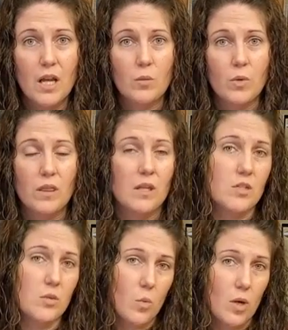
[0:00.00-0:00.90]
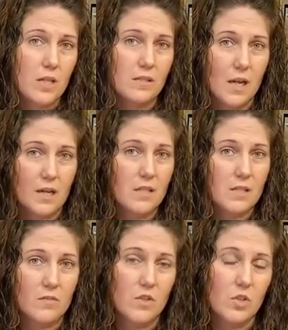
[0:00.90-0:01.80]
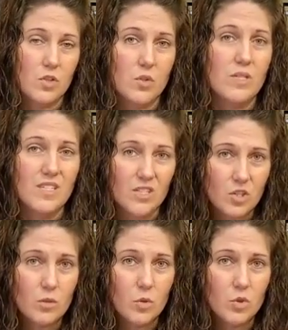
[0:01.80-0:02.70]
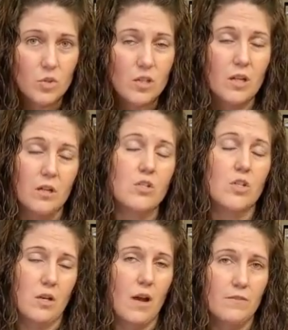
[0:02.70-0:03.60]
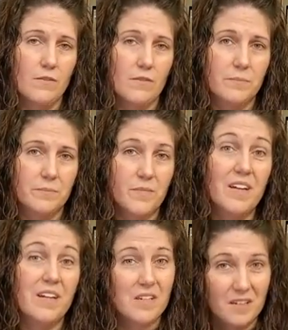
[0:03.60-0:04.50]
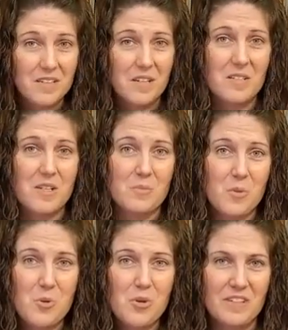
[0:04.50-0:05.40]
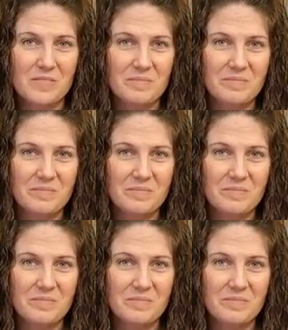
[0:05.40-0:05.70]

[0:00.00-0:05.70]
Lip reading: and within 20 seconds, if there's no additional motion, it'll turn off until it senses more motion.